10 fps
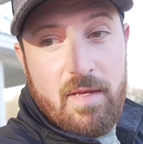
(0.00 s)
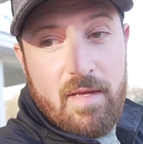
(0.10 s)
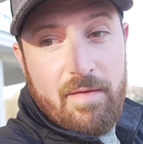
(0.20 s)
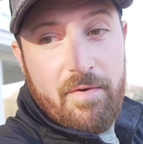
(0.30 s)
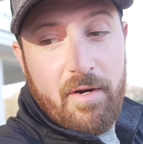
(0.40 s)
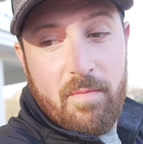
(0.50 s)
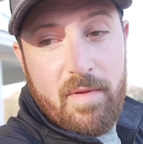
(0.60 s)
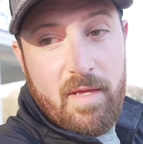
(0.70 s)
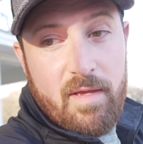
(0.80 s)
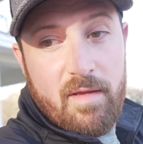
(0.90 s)
If you're gonna
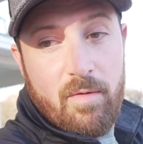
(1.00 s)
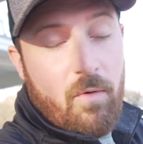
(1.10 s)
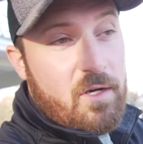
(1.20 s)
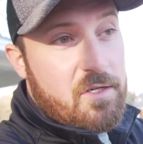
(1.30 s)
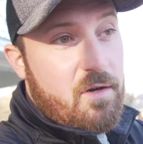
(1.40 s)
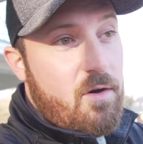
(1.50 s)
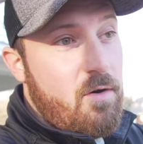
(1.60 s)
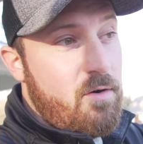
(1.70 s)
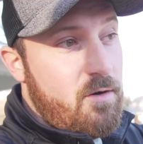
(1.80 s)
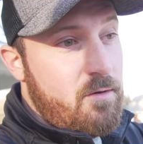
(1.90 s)
be washing a
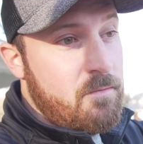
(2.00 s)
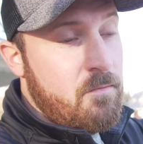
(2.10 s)
car